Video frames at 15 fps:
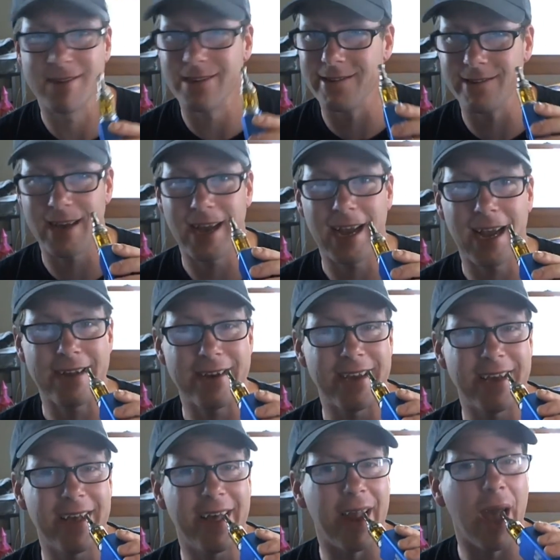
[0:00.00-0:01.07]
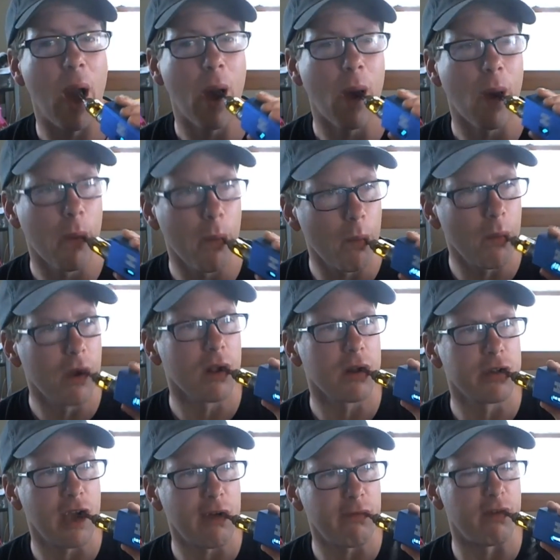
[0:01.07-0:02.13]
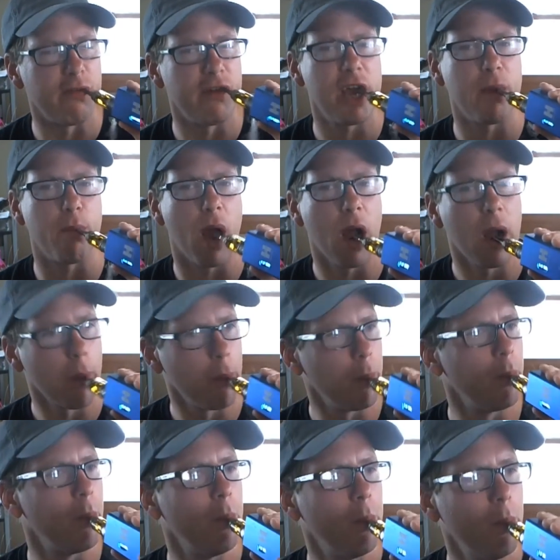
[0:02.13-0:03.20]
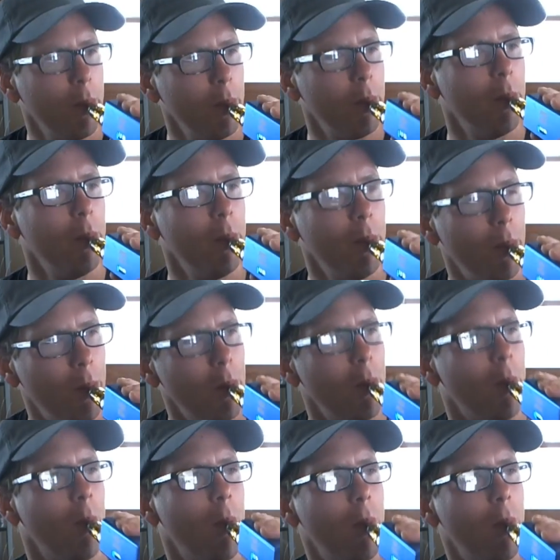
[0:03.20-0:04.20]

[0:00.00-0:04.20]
because I did. Have a vape. Mm-mm-mm.